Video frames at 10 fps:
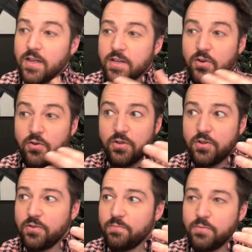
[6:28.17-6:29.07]

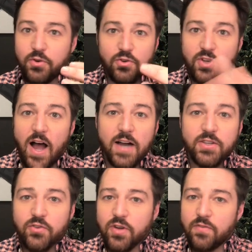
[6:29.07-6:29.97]
your
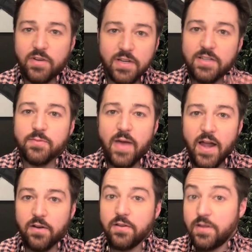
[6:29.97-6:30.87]
doctor even, it doesn't matter.